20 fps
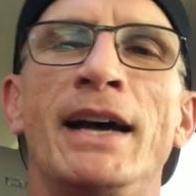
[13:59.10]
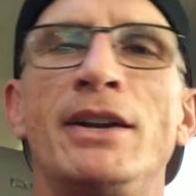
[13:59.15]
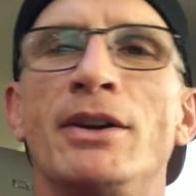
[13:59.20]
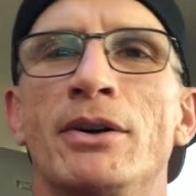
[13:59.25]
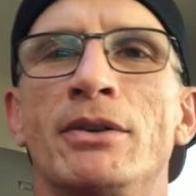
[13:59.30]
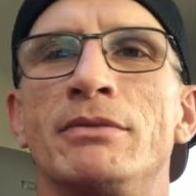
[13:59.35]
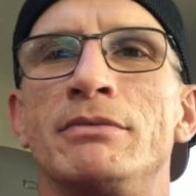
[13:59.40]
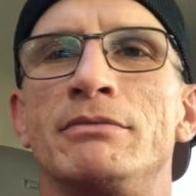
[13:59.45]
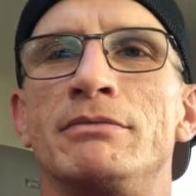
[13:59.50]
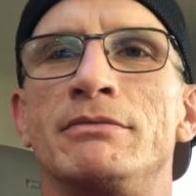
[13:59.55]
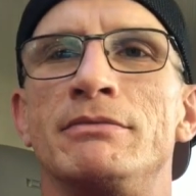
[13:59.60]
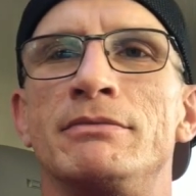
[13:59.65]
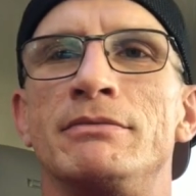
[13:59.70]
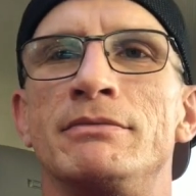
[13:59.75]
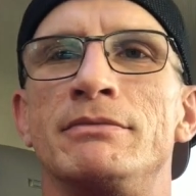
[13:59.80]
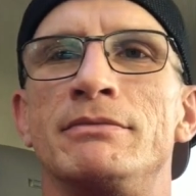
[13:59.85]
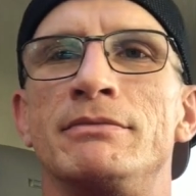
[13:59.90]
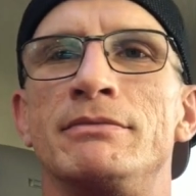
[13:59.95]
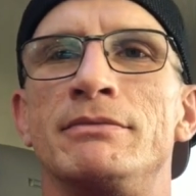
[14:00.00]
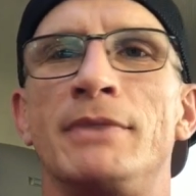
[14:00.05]
don't.
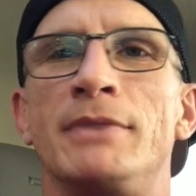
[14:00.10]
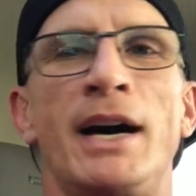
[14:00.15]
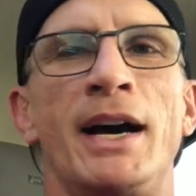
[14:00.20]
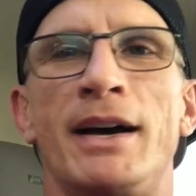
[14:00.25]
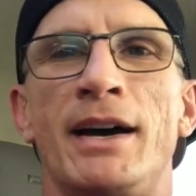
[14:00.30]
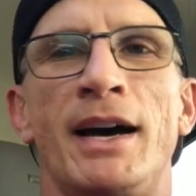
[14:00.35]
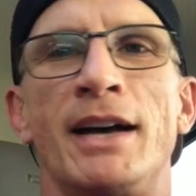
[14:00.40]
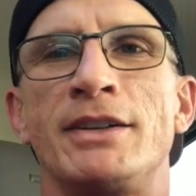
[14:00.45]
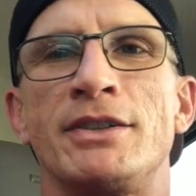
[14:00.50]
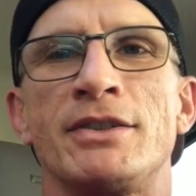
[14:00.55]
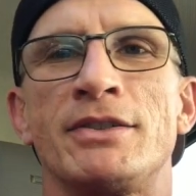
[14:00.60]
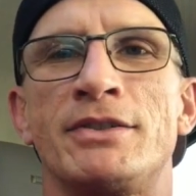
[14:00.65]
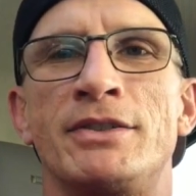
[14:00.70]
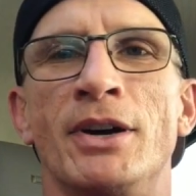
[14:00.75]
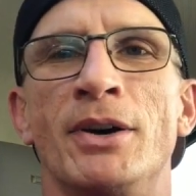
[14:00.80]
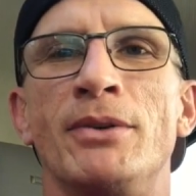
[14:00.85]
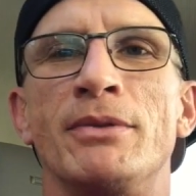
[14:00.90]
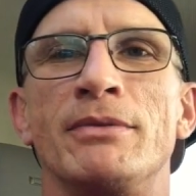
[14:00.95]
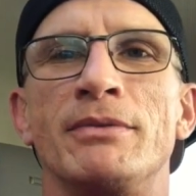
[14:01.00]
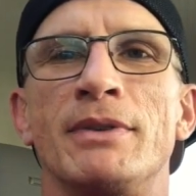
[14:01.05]
I just
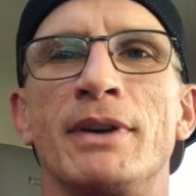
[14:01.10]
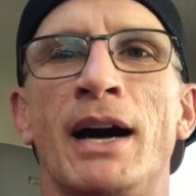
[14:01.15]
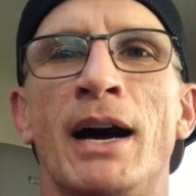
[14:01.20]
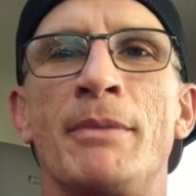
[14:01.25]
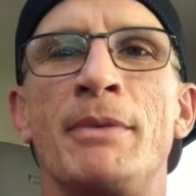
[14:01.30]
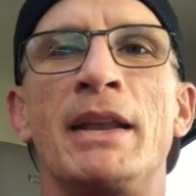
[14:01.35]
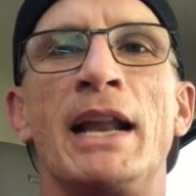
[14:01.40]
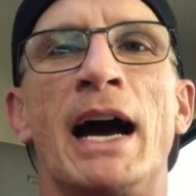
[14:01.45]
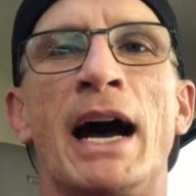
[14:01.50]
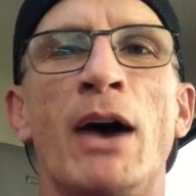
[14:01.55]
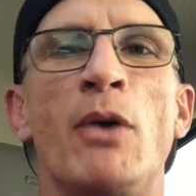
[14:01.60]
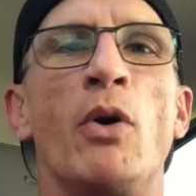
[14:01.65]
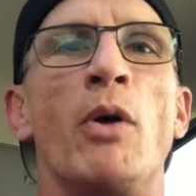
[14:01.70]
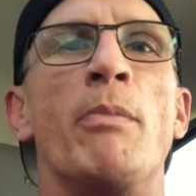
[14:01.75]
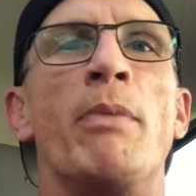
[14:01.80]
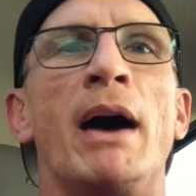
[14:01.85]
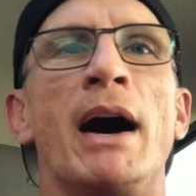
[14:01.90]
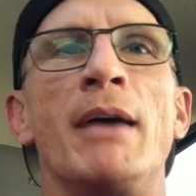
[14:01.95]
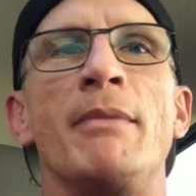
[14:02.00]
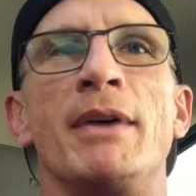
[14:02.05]
don't. I mean, I will
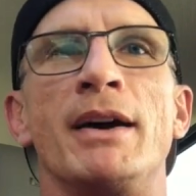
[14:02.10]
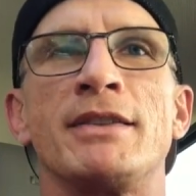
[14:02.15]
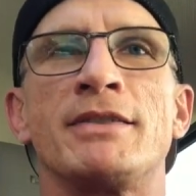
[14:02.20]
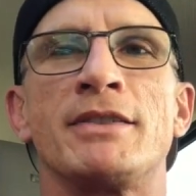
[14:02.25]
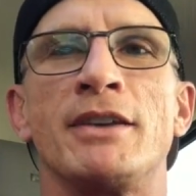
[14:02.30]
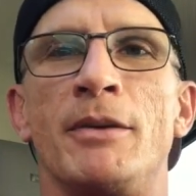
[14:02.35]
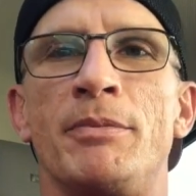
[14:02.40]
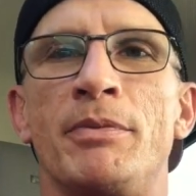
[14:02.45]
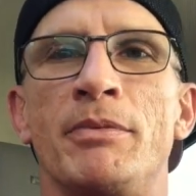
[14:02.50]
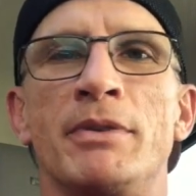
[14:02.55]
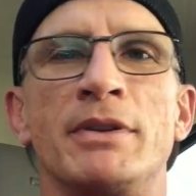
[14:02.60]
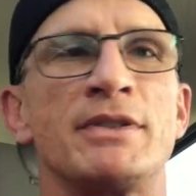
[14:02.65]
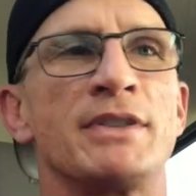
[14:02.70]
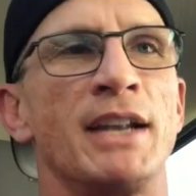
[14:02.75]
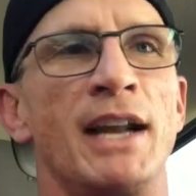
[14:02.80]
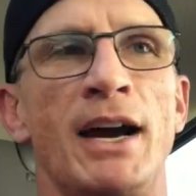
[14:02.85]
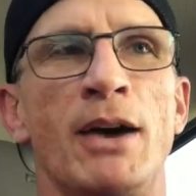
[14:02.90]
buy my supplements, and